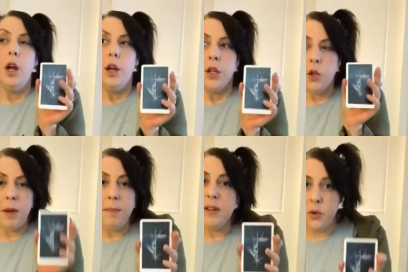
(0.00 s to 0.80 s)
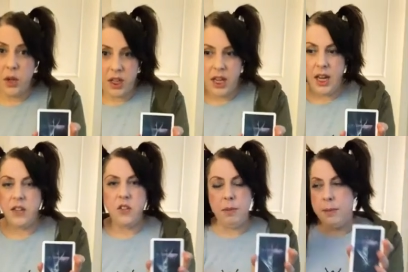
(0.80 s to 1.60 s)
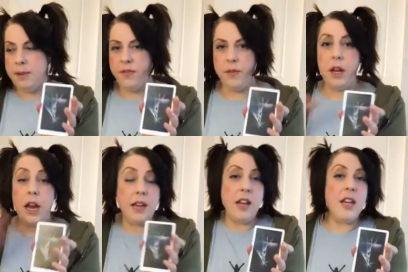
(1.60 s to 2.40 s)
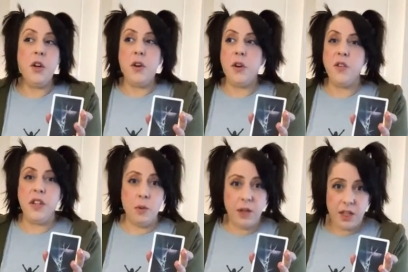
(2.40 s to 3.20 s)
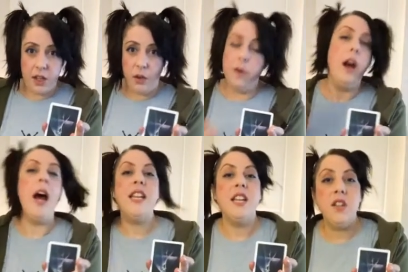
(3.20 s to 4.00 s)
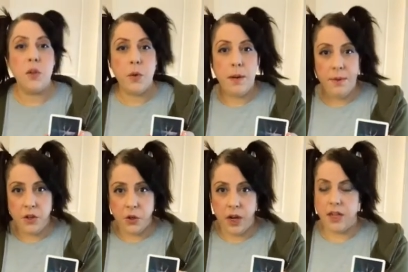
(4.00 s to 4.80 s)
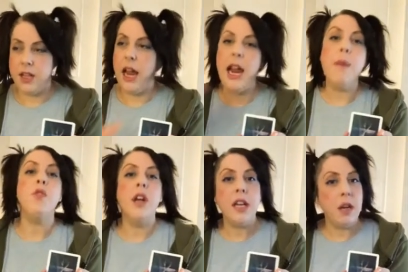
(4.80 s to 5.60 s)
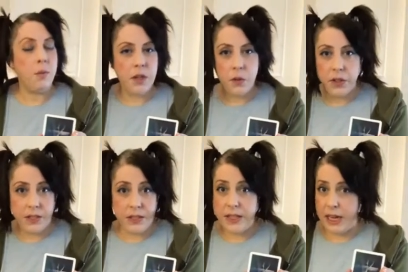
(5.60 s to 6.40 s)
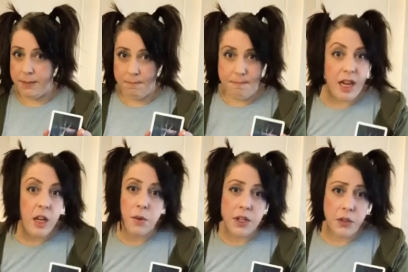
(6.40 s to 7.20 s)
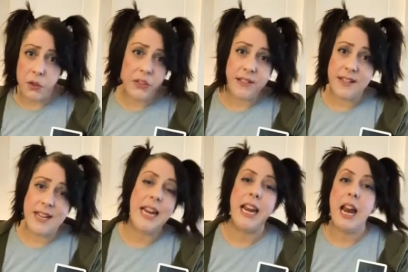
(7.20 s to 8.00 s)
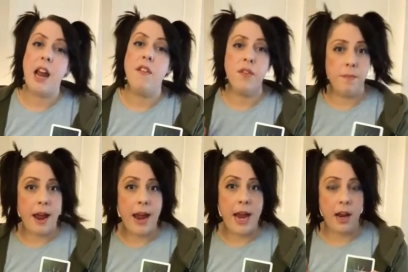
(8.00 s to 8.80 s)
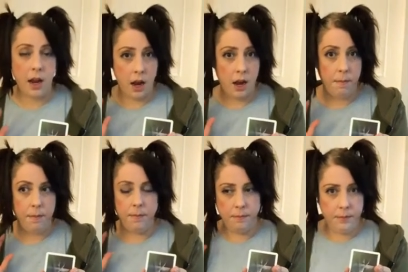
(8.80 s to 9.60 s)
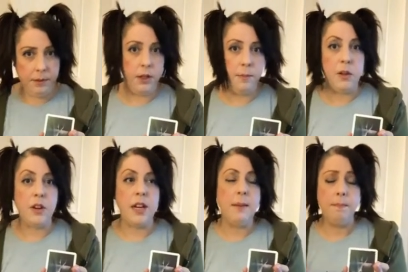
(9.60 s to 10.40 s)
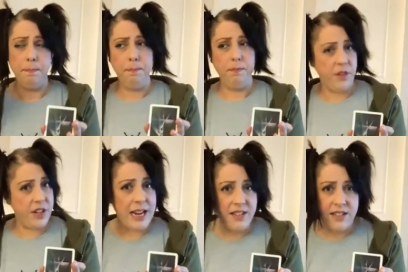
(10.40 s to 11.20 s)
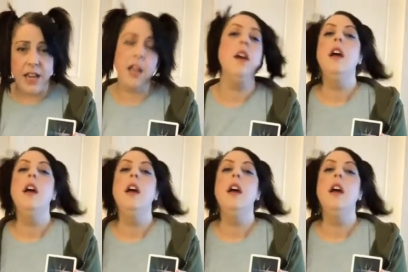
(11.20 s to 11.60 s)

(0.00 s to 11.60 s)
you might be doing things, you might be, and it goes the other way too. I did just write a bunch of grants. I am trying to get resources, as many resources as I can for my community, for testing,